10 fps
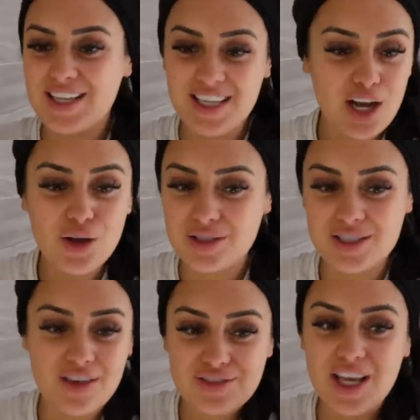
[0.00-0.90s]
get loads of
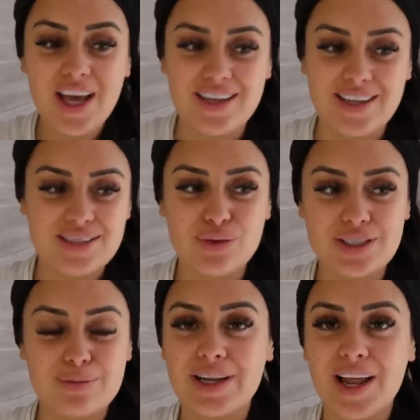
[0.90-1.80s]
stuff done and it's always
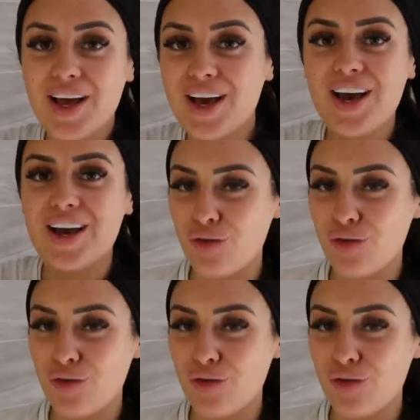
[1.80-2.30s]
a bit like, oh,